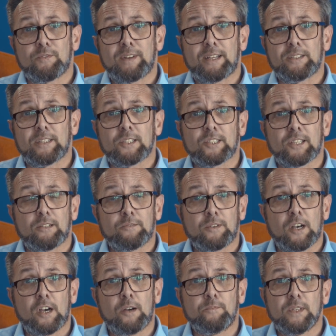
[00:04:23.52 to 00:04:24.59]
surrounding
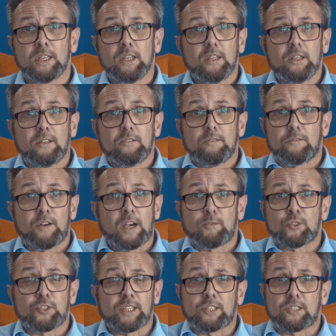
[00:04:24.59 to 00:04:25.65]
self-harm 5
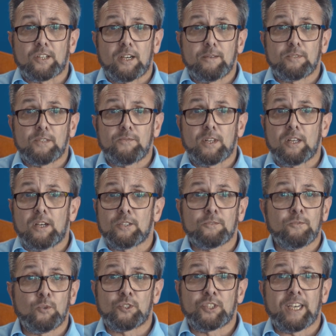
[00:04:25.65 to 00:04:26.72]
or 6 times in the
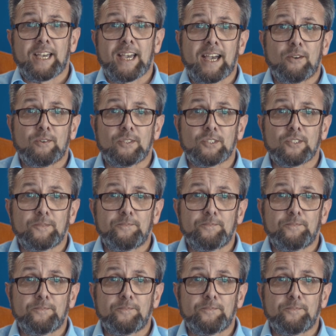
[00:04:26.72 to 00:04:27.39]
last 48 hours.